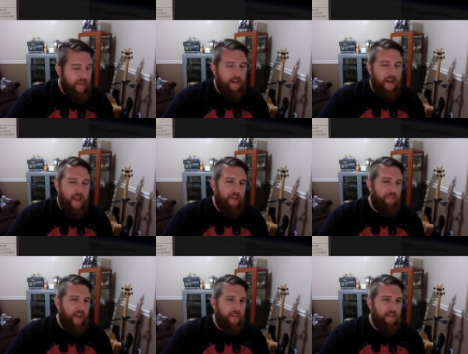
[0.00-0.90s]
that I have
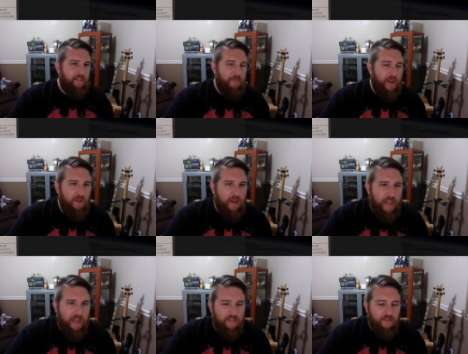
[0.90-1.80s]
had these in my own
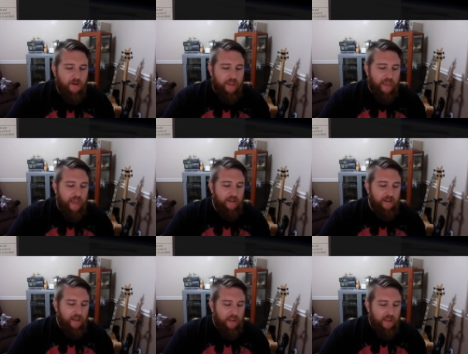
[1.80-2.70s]
hands, so I can't.
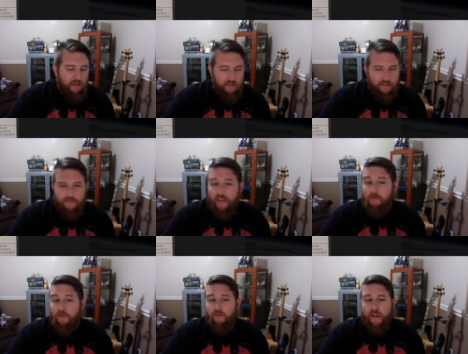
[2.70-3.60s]
You just have to take them
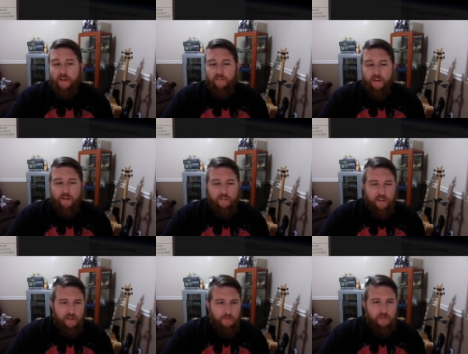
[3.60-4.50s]
with a grain of salt. They
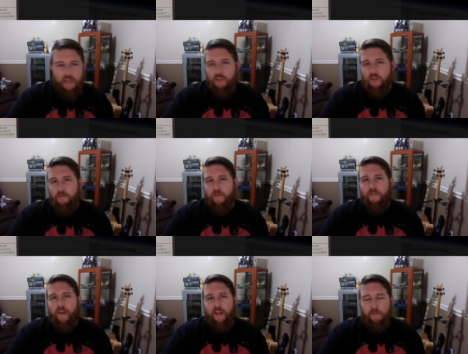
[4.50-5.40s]
could potentially be
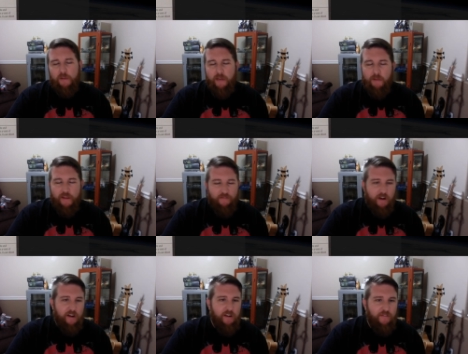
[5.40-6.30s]
faked, but they'd be a
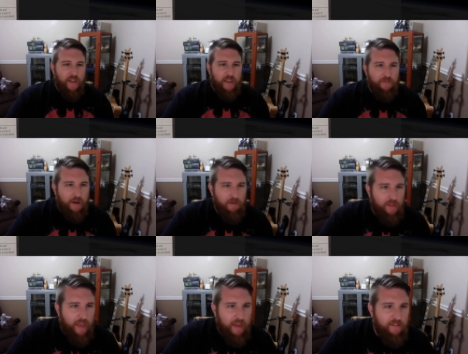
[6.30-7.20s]
very good fake if that were the
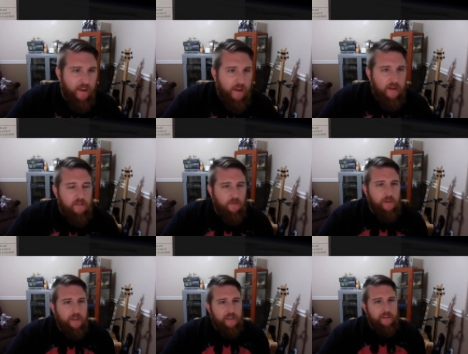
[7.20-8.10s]
case. So we
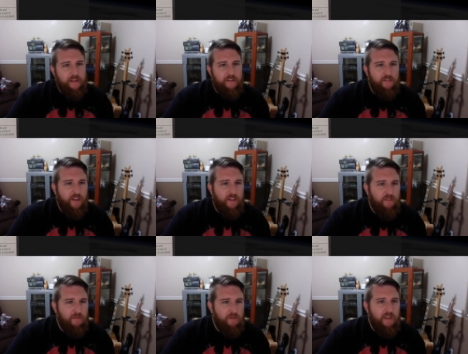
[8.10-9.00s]
look at the
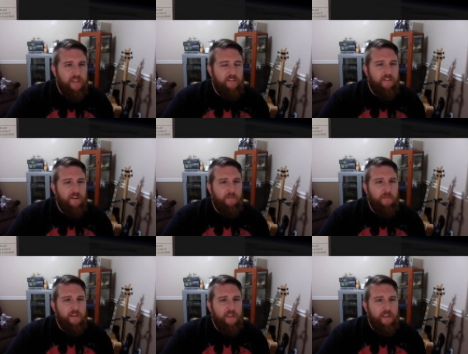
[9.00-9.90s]
Intercessor Marines and their
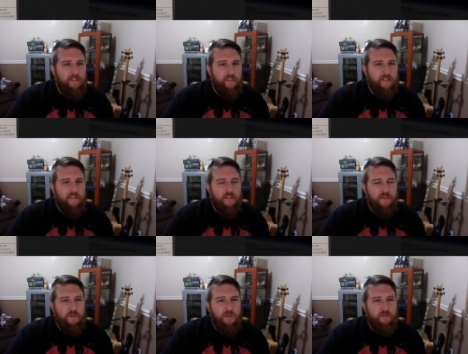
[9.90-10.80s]
abilities: six inch
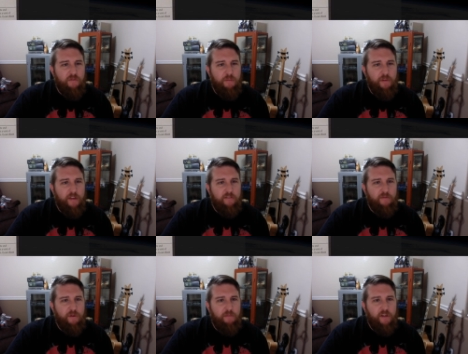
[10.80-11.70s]
move, three plus,
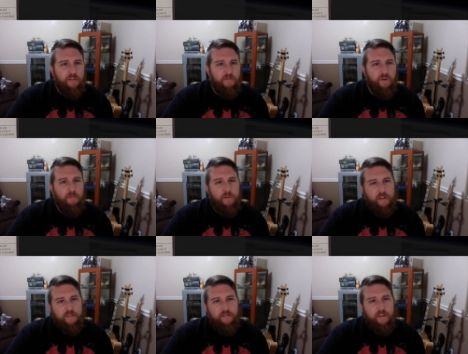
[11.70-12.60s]
three plus, four plus,